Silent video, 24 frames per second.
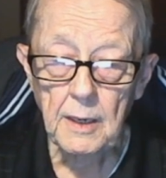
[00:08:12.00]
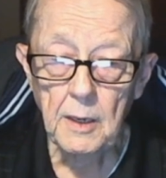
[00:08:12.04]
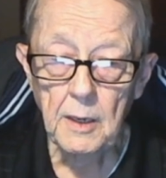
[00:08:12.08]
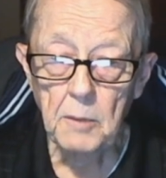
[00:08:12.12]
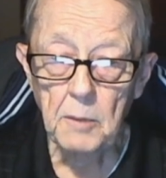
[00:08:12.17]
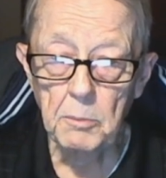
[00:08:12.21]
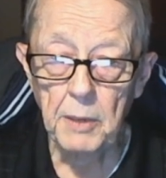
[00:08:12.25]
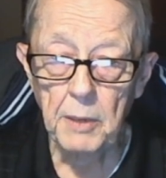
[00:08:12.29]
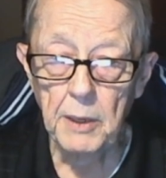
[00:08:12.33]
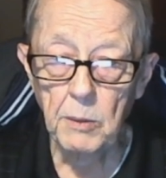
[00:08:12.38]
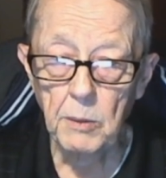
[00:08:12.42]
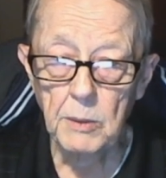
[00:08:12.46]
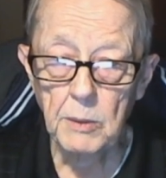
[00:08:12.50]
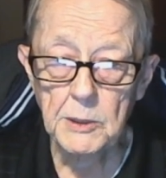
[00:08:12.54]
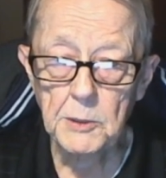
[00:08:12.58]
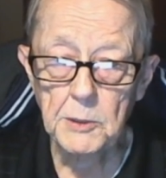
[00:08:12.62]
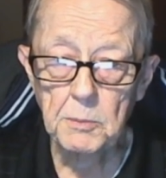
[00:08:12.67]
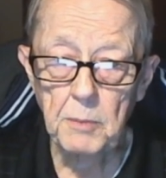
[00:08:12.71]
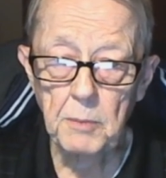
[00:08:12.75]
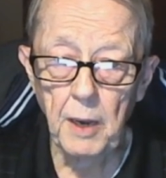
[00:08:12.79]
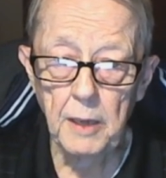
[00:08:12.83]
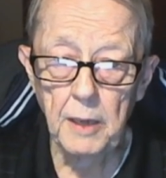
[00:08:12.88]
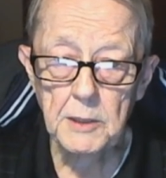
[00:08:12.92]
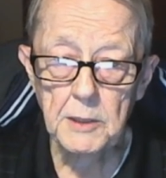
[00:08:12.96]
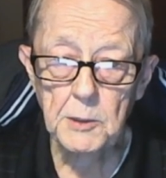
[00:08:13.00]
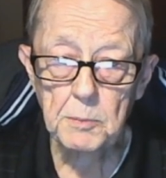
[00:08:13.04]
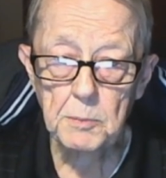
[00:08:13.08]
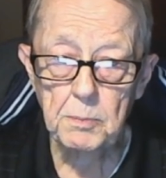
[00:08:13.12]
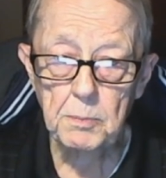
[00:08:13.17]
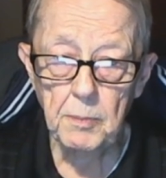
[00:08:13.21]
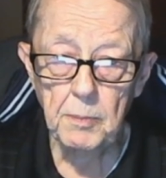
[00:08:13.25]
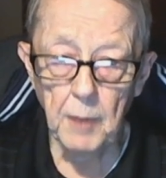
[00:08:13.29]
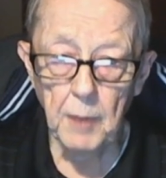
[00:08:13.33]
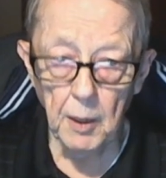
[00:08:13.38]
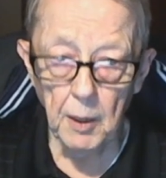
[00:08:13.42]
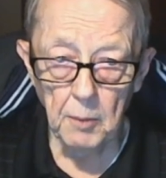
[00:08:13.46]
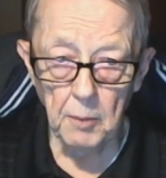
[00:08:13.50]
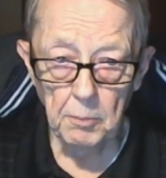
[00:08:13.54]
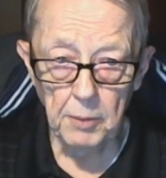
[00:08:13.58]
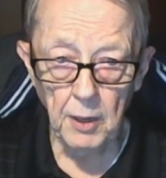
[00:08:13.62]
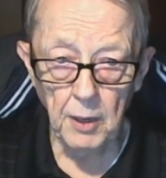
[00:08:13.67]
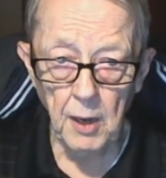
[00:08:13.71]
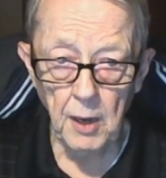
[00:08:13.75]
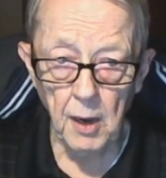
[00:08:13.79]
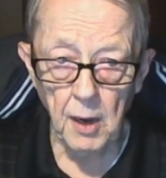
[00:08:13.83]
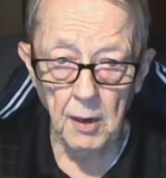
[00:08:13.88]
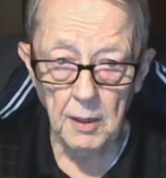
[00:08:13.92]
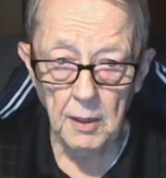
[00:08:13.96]
But it was Max
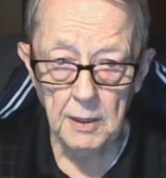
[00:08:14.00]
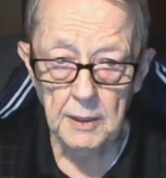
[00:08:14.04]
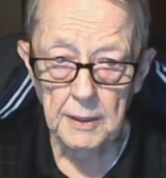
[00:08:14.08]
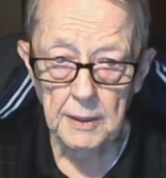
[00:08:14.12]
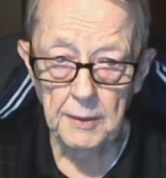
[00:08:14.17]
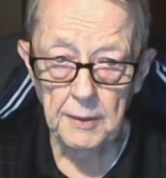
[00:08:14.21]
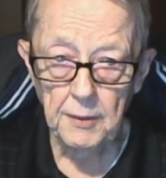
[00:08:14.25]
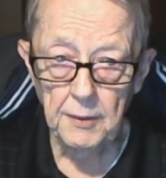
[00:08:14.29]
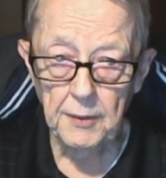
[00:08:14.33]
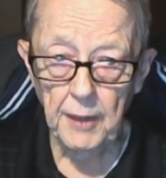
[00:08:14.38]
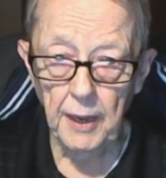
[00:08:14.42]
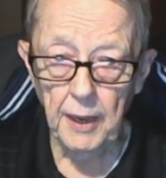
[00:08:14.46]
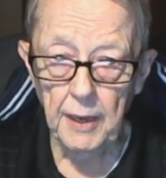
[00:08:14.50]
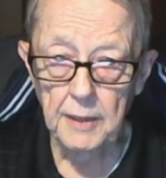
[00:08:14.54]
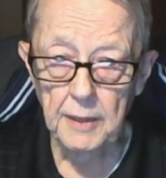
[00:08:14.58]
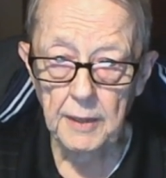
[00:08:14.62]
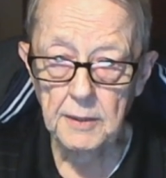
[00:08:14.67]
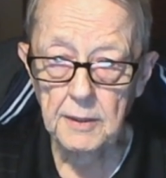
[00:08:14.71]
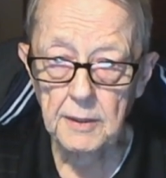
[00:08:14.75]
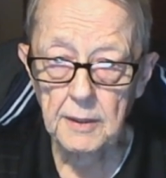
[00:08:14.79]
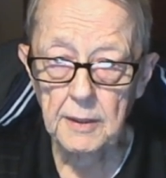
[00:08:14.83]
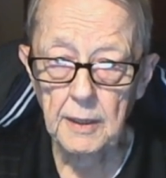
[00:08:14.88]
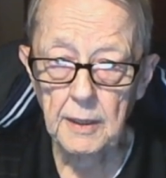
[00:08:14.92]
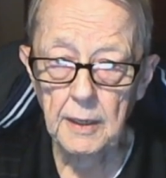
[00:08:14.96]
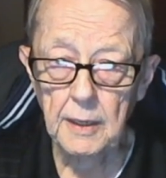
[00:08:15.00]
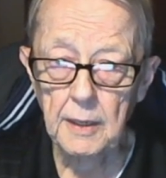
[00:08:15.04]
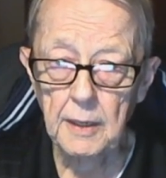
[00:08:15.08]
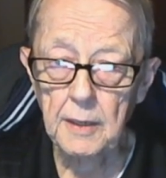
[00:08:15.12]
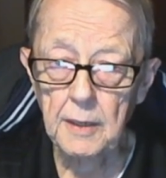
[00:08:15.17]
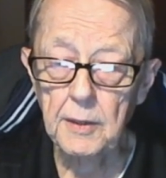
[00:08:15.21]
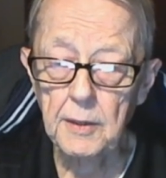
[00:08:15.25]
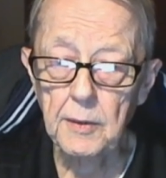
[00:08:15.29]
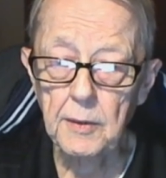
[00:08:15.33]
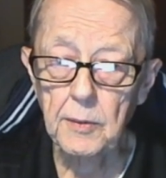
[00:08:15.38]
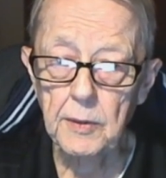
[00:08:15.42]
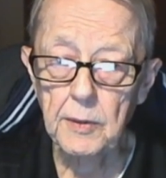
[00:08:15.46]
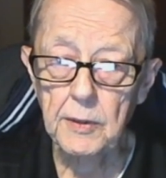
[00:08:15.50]
Planck that uh,